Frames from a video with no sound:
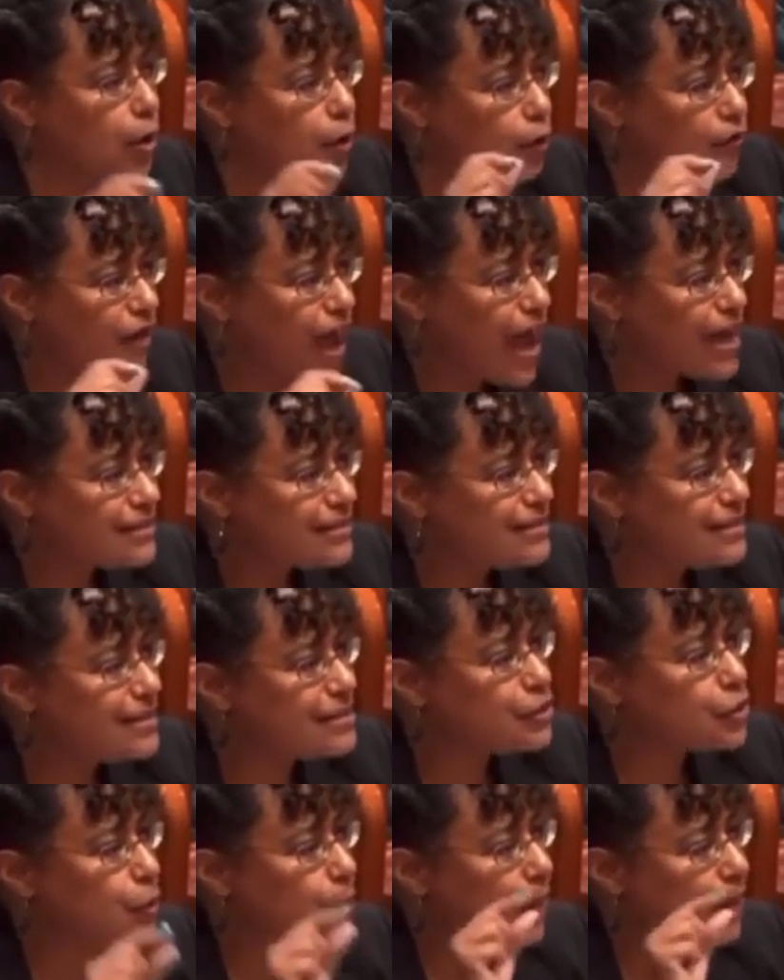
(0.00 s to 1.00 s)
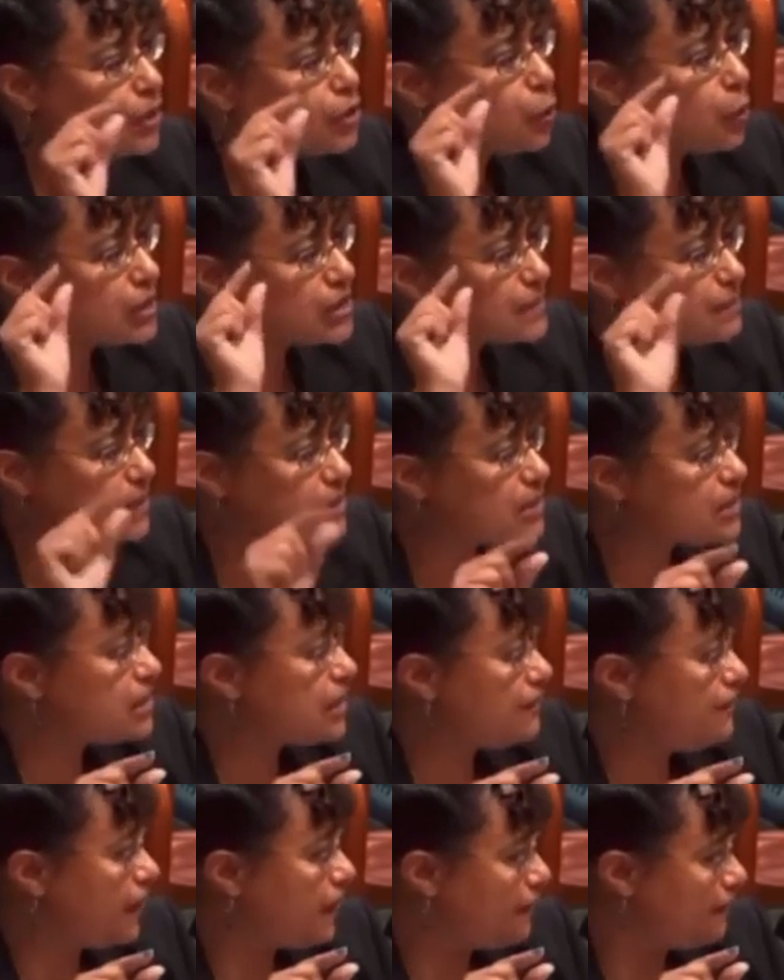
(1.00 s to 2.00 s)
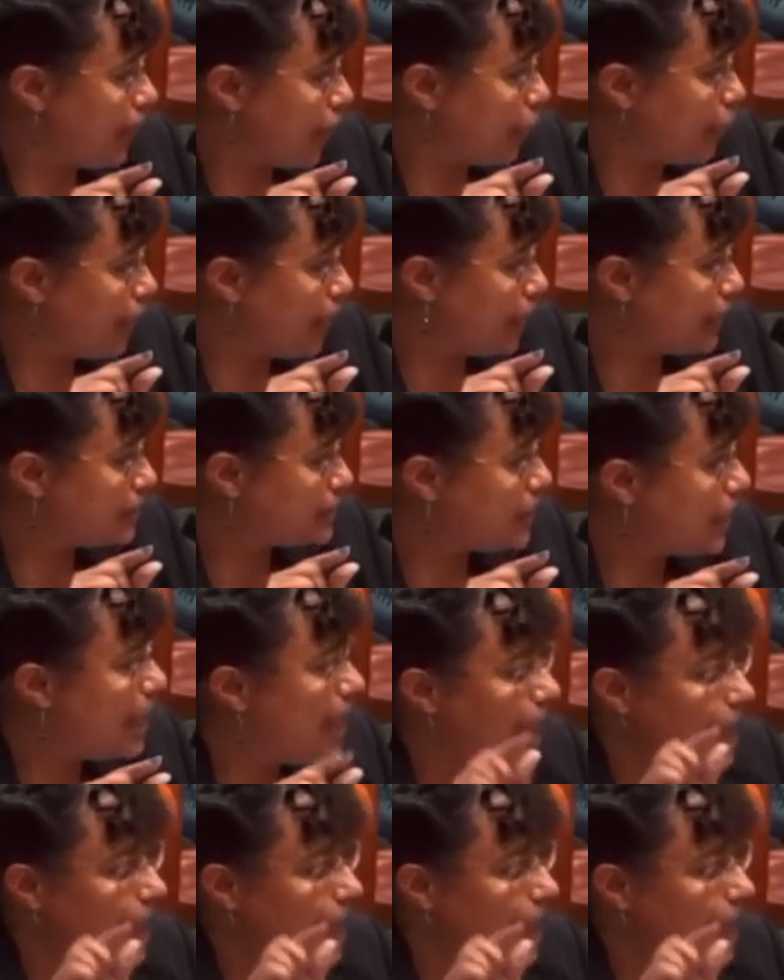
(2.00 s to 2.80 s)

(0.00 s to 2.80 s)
Vaccines are made to a specific variant,